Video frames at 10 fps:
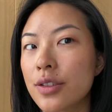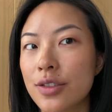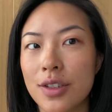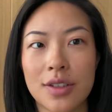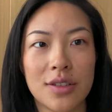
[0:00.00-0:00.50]

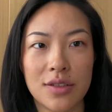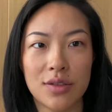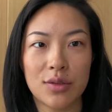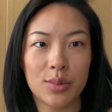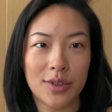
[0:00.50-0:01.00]
It's
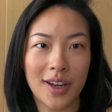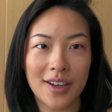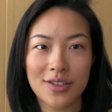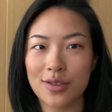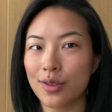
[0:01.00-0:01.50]
just super
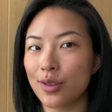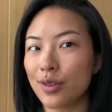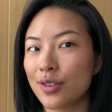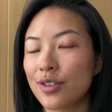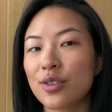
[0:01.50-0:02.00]

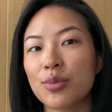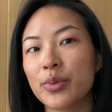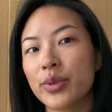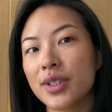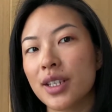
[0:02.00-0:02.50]
natural and
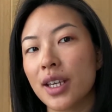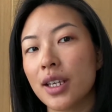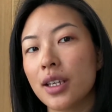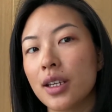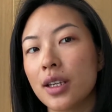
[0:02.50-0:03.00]
super
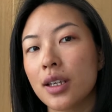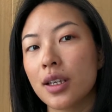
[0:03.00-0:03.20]
pretty.